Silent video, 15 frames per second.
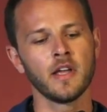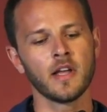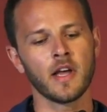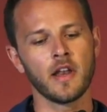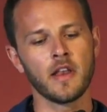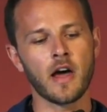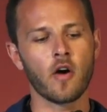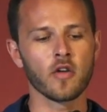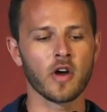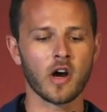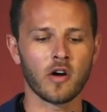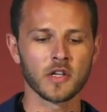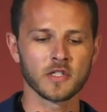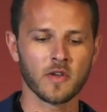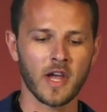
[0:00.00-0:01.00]
and now you're
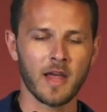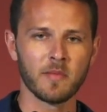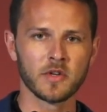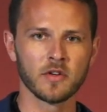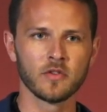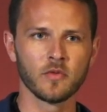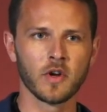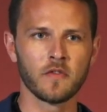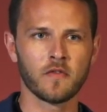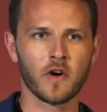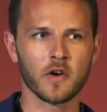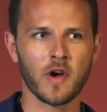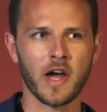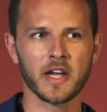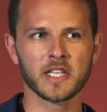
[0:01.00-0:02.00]
also able to do it for
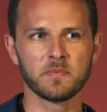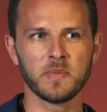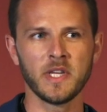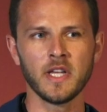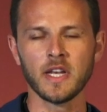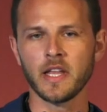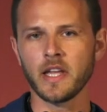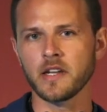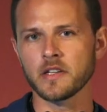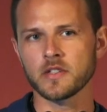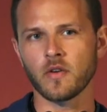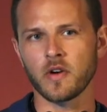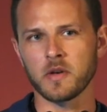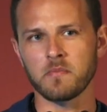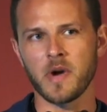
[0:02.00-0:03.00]
your IXP link,
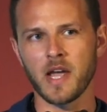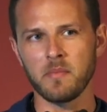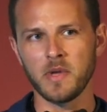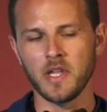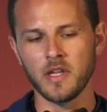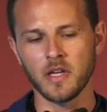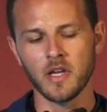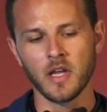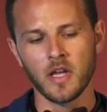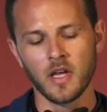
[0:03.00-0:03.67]
so it might be